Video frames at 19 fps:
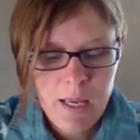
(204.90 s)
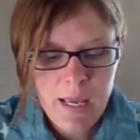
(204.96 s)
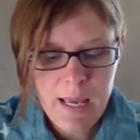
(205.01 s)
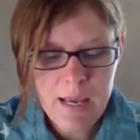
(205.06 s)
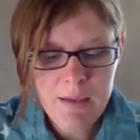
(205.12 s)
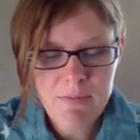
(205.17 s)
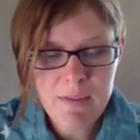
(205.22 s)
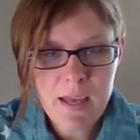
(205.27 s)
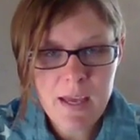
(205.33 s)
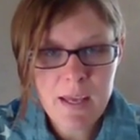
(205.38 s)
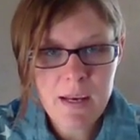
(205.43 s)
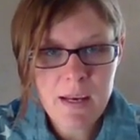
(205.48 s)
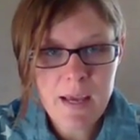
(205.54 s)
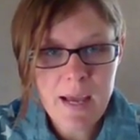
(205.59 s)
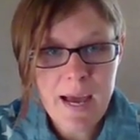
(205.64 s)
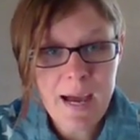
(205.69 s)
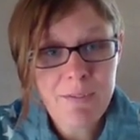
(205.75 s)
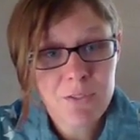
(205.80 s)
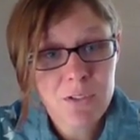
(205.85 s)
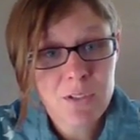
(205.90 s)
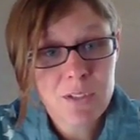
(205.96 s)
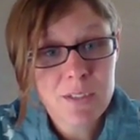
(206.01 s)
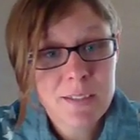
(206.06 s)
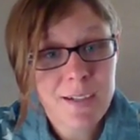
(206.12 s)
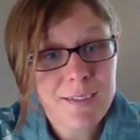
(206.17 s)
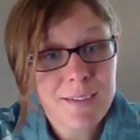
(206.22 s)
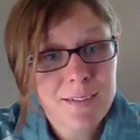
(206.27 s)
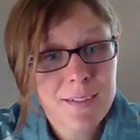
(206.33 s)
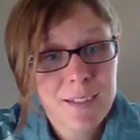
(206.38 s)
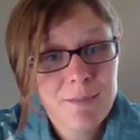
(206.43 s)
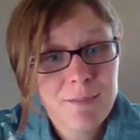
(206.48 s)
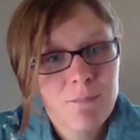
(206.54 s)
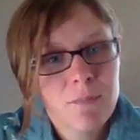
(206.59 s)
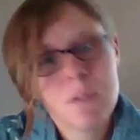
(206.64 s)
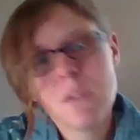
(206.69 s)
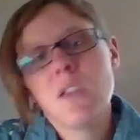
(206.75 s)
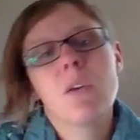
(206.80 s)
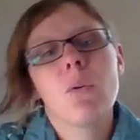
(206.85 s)
And then after discussing,
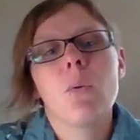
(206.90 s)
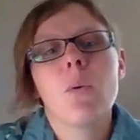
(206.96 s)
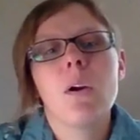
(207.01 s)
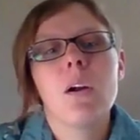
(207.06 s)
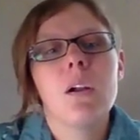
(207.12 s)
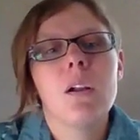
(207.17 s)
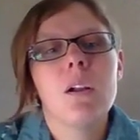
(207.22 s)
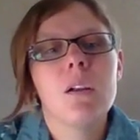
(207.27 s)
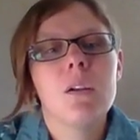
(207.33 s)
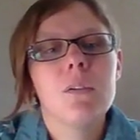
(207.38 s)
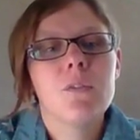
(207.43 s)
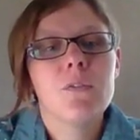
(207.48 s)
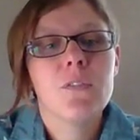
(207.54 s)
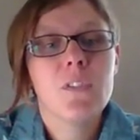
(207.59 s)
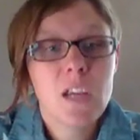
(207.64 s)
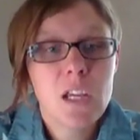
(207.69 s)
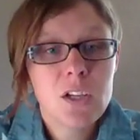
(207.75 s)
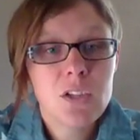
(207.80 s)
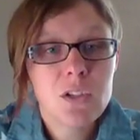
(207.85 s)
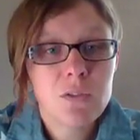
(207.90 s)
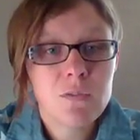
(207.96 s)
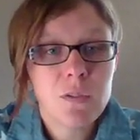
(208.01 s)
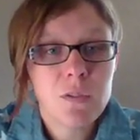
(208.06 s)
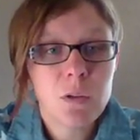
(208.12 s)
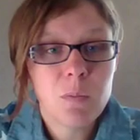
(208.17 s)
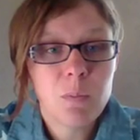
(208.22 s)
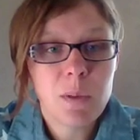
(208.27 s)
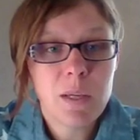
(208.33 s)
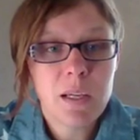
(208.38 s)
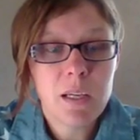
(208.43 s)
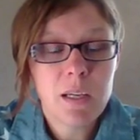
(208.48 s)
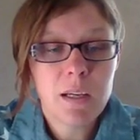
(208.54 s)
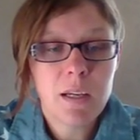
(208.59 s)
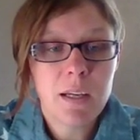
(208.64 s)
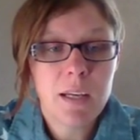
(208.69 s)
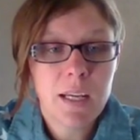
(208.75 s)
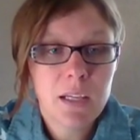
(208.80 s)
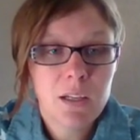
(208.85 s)
there will, for each of you,
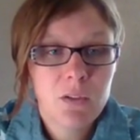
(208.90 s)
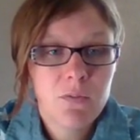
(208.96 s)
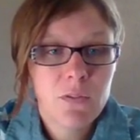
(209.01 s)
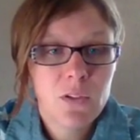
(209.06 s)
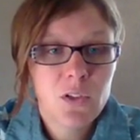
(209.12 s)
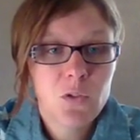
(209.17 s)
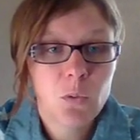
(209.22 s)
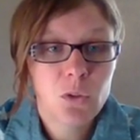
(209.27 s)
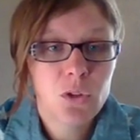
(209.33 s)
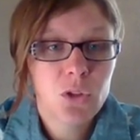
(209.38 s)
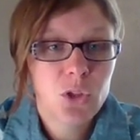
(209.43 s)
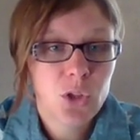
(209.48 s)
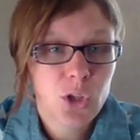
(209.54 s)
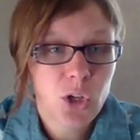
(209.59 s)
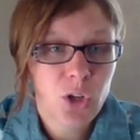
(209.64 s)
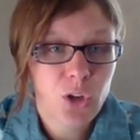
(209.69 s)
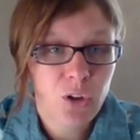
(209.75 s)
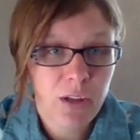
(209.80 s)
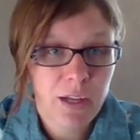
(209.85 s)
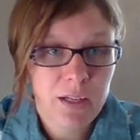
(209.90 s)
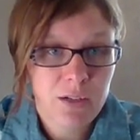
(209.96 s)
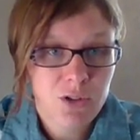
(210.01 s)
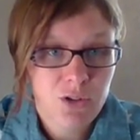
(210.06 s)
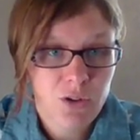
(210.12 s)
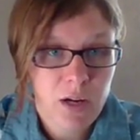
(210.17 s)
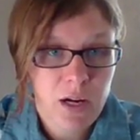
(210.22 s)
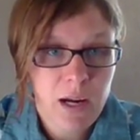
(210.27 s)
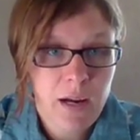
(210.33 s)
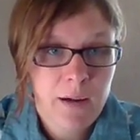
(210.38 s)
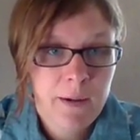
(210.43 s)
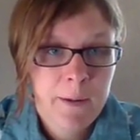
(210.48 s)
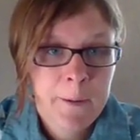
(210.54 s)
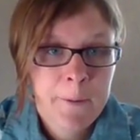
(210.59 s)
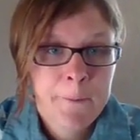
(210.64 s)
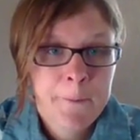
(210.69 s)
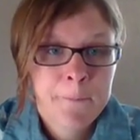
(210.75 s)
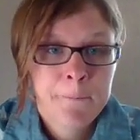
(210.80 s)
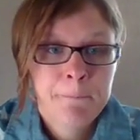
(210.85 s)
be an individual journal entry
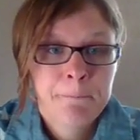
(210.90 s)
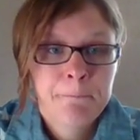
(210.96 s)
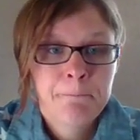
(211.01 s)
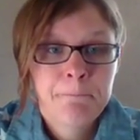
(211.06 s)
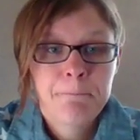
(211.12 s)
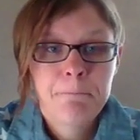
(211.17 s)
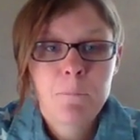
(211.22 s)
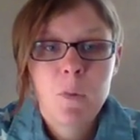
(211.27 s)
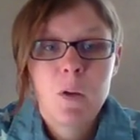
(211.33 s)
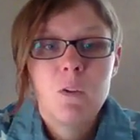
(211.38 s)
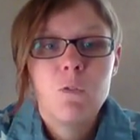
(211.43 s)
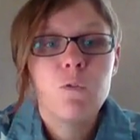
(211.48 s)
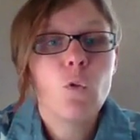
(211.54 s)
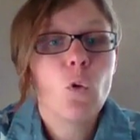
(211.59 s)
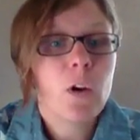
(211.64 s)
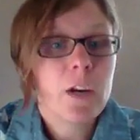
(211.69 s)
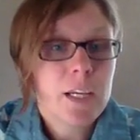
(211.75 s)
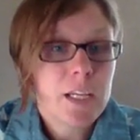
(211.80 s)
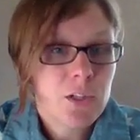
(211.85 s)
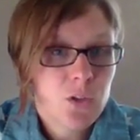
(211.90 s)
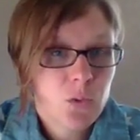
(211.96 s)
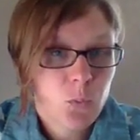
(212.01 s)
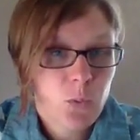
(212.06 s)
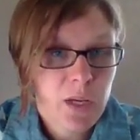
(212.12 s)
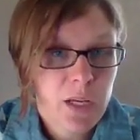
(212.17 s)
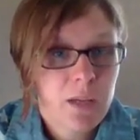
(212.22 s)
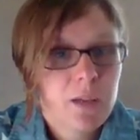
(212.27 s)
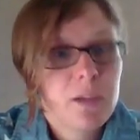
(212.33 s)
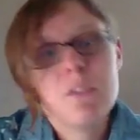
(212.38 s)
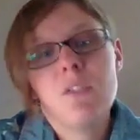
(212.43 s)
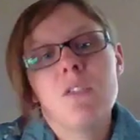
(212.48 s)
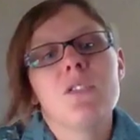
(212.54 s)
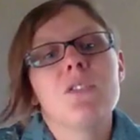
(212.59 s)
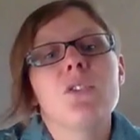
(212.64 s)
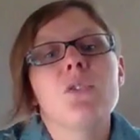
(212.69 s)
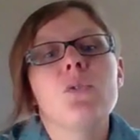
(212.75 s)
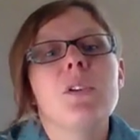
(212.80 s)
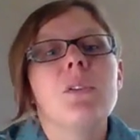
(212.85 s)
for each week.
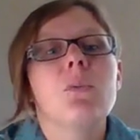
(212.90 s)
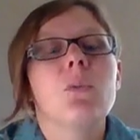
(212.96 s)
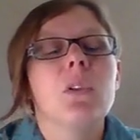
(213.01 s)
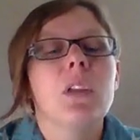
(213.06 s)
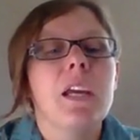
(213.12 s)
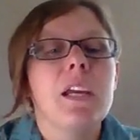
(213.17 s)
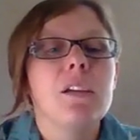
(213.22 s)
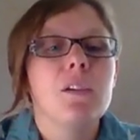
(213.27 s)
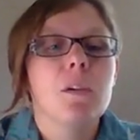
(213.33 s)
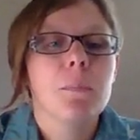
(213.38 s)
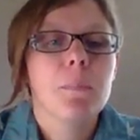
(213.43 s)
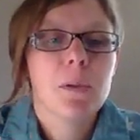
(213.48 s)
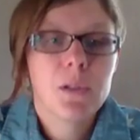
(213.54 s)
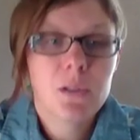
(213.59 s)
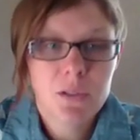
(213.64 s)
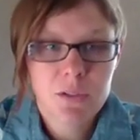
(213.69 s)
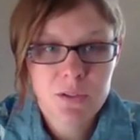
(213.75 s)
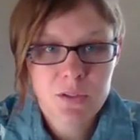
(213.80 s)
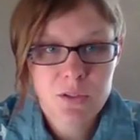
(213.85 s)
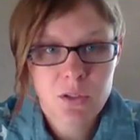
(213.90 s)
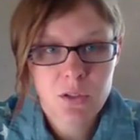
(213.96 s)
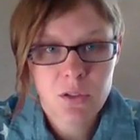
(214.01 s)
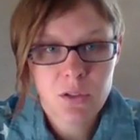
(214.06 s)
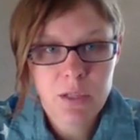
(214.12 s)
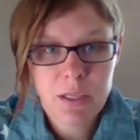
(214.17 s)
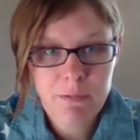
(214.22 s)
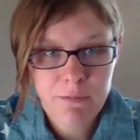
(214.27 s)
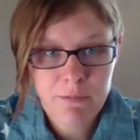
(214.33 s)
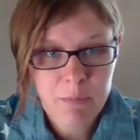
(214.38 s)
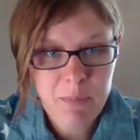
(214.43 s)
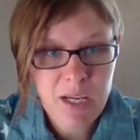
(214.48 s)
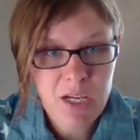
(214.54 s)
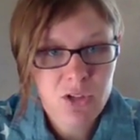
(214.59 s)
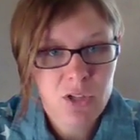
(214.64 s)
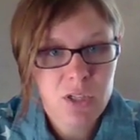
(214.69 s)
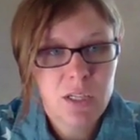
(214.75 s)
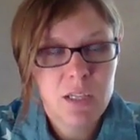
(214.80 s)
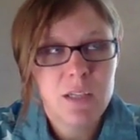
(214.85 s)
So you can relate your personal
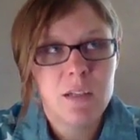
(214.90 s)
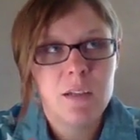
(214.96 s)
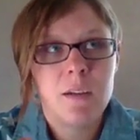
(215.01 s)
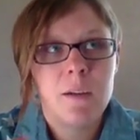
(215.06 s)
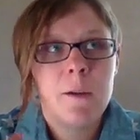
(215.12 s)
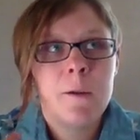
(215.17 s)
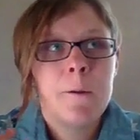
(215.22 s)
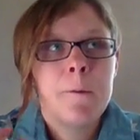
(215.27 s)
information